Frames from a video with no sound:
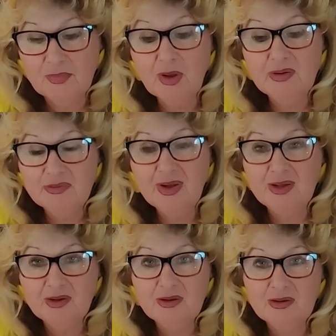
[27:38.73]

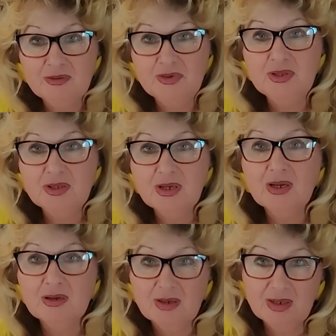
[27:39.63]

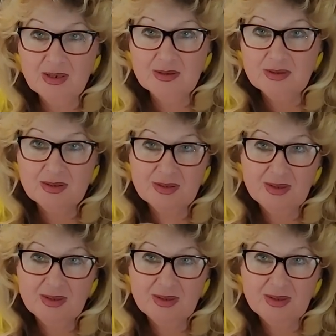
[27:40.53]
vinegar, and